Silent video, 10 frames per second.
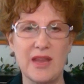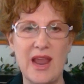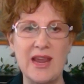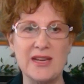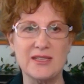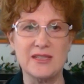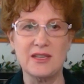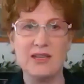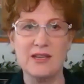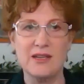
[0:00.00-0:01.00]
8,
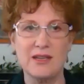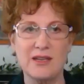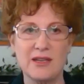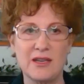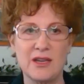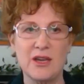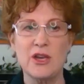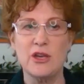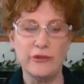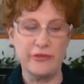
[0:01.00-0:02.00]

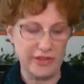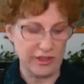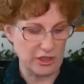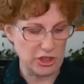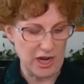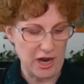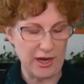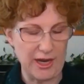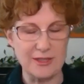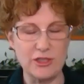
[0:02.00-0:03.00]
you feel the chair
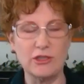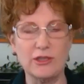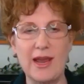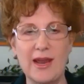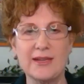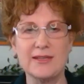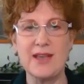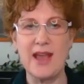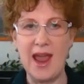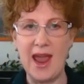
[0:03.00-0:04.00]
against your legs
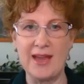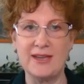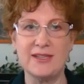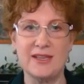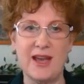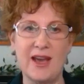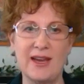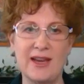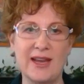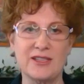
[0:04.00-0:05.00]
and
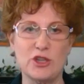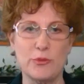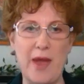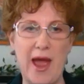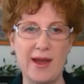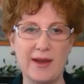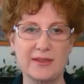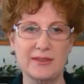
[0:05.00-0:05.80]
against your back.